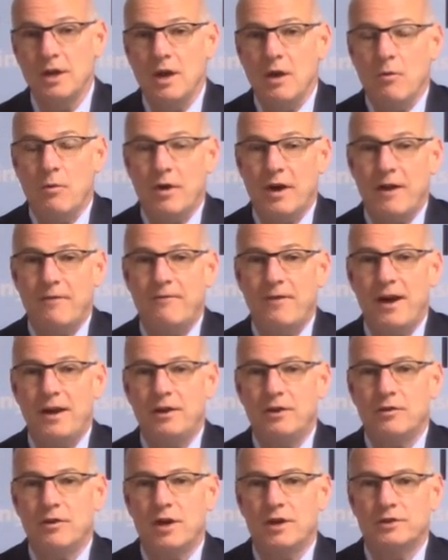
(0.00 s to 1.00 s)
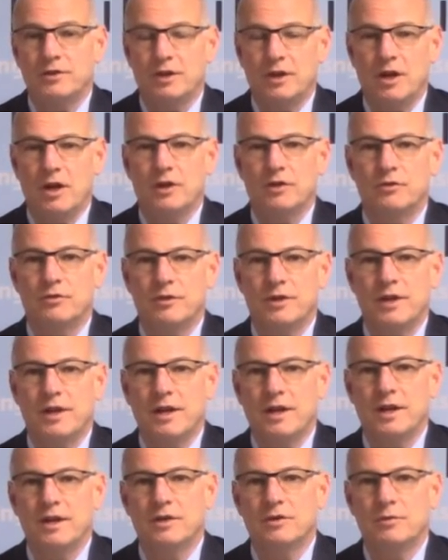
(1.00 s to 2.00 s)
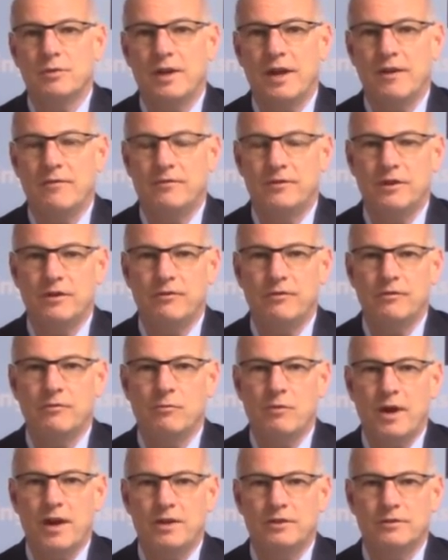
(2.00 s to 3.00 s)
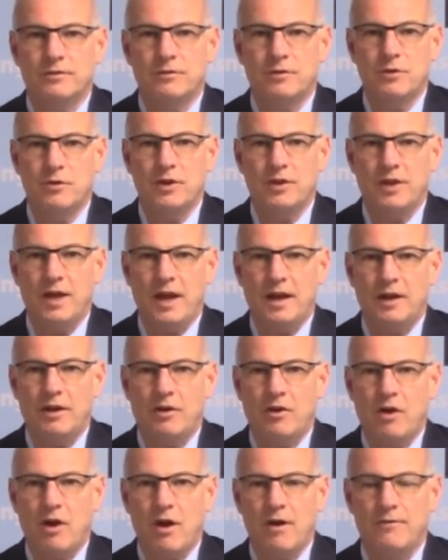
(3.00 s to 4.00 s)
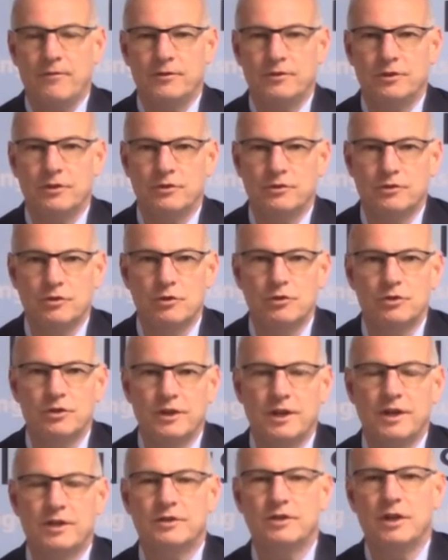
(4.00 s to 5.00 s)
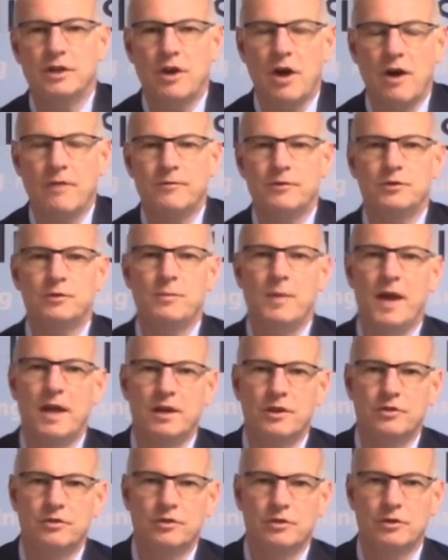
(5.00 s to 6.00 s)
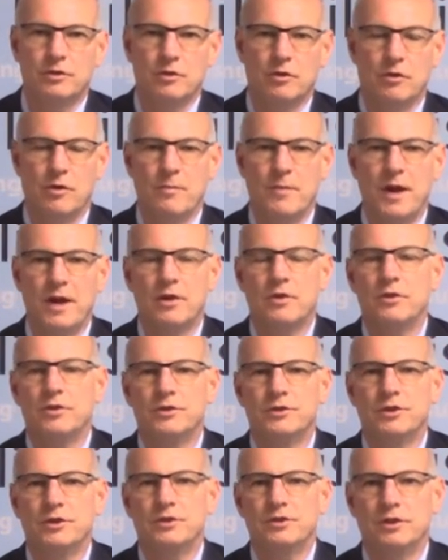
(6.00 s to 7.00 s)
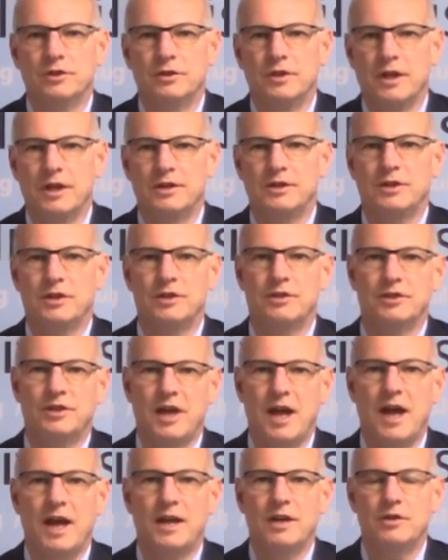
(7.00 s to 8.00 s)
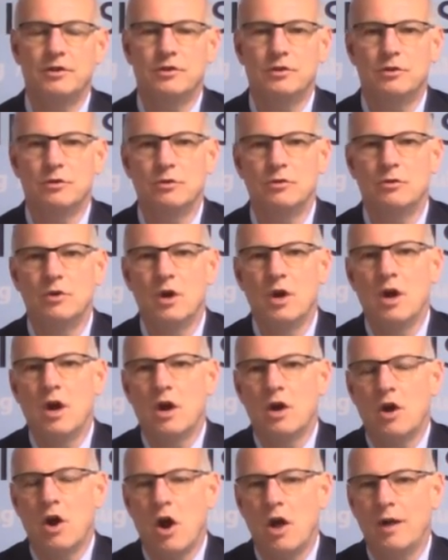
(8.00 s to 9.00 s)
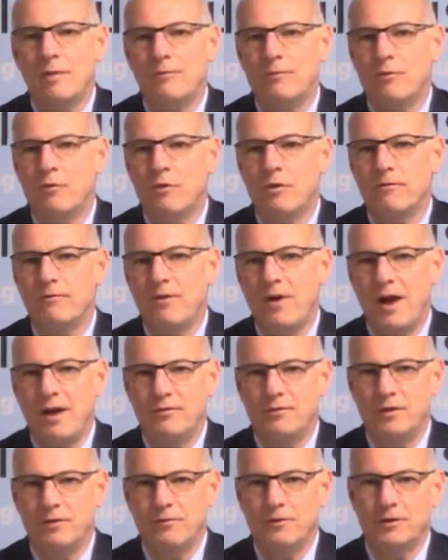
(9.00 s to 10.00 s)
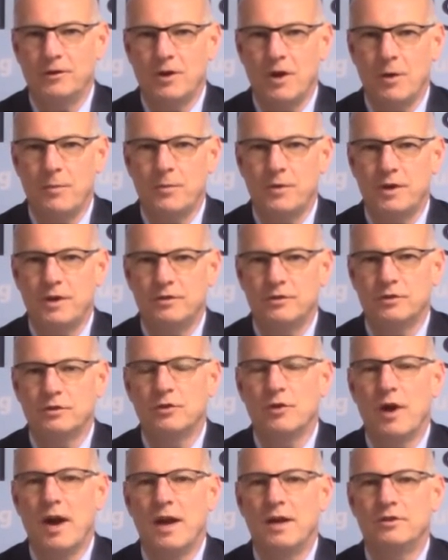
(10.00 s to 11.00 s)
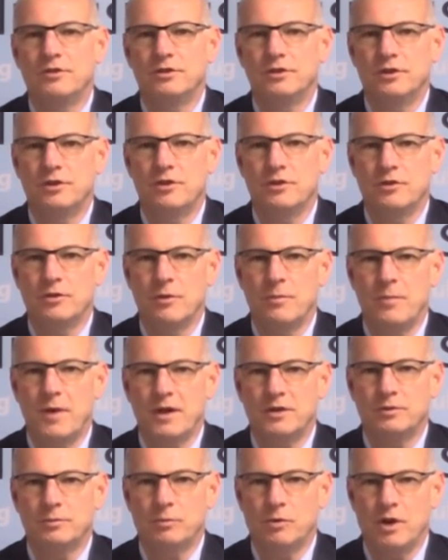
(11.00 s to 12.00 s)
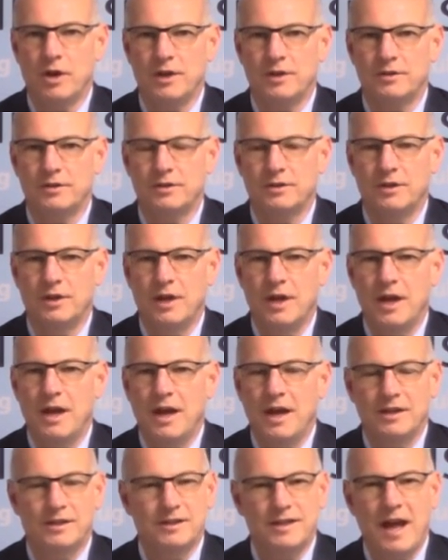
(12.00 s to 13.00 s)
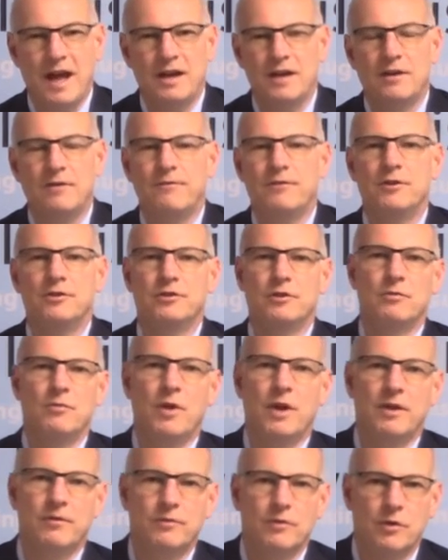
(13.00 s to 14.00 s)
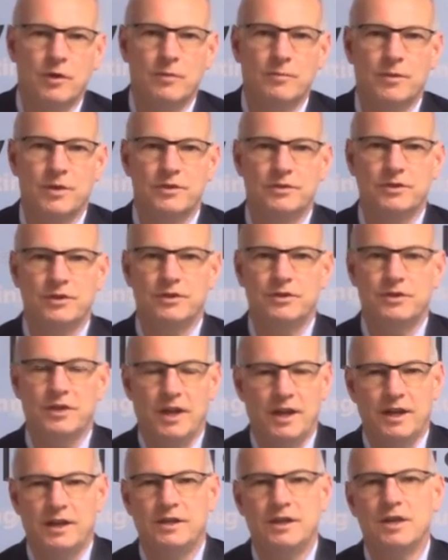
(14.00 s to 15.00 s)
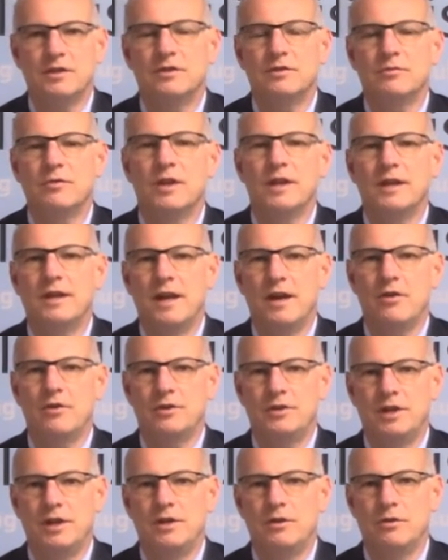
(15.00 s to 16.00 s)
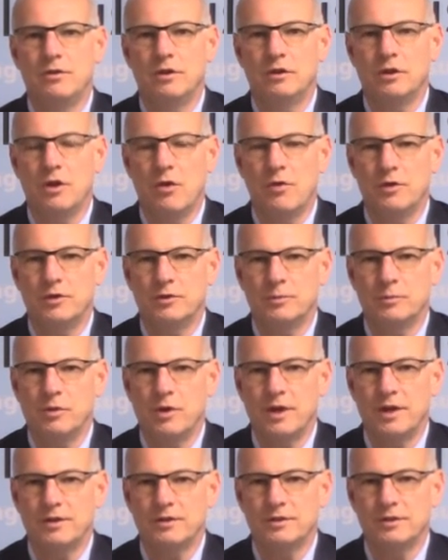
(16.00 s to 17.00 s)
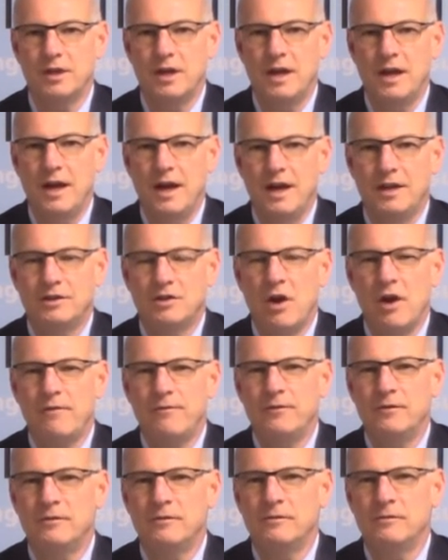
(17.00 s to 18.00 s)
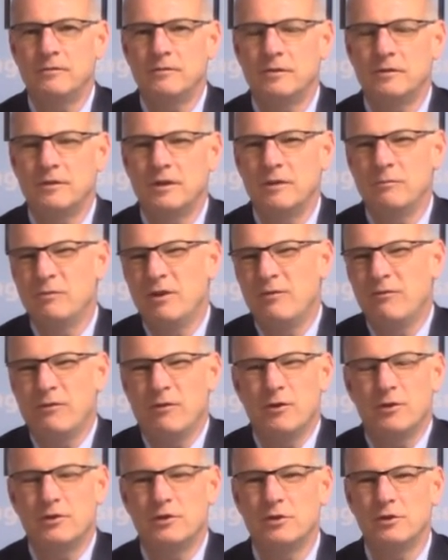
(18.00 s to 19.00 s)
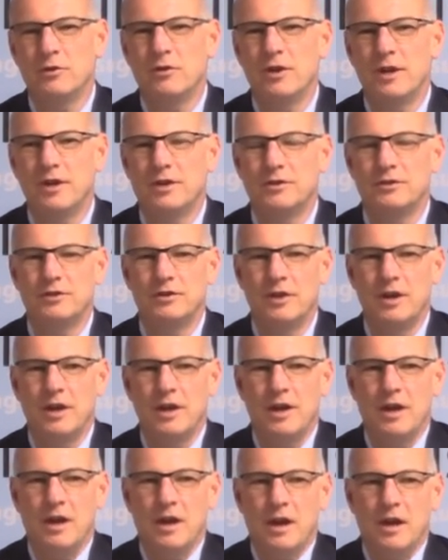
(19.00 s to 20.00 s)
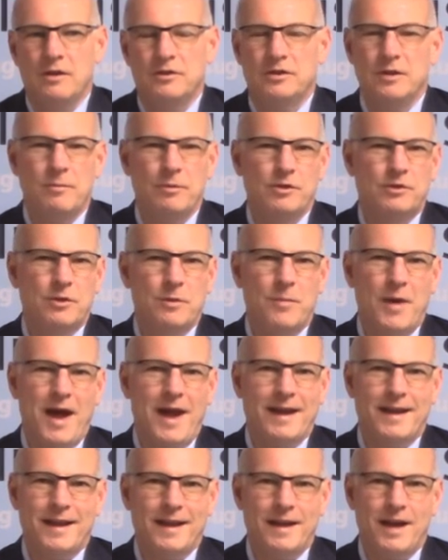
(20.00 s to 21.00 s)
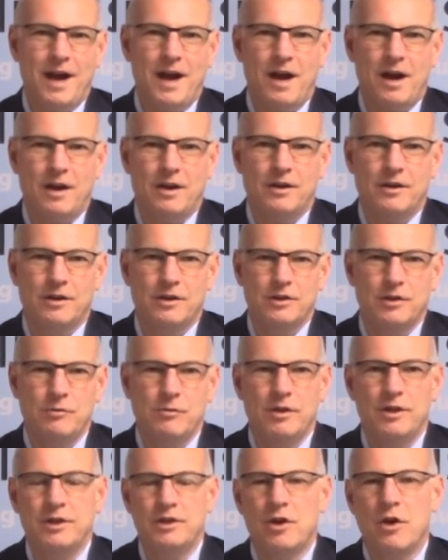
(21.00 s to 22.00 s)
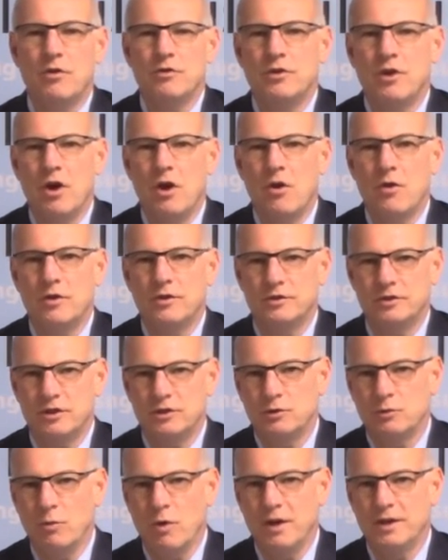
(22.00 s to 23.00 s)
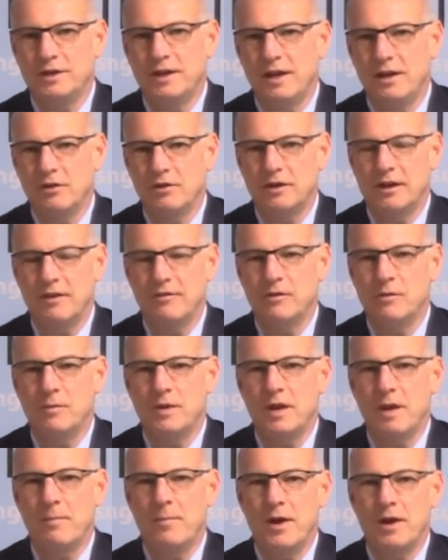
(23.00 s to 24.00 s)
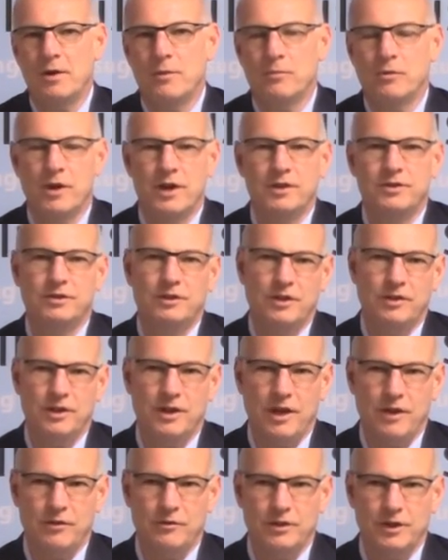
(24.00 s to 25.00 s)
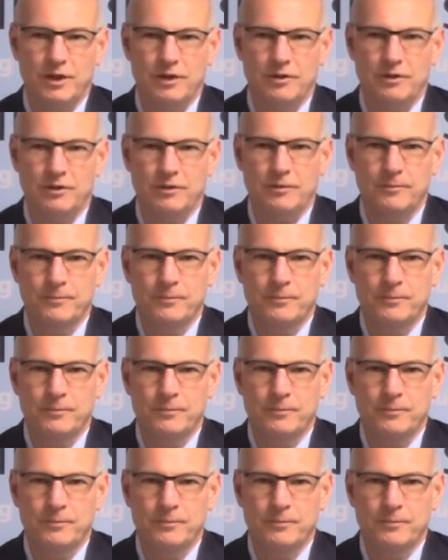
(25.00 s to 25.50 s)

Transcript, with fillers: What I find across the country is we have different ways of doing that in our offices. Usually it's an office manager or a medical assistant that is assigned to call up four or five different companies and try and secure the best price. It's not an efficient way of doing business and it doesn't really guarantee you the lowest price. It's often referred to as similar to buying a car. You really don't know is this one dealer giving me a better price than the other dealer?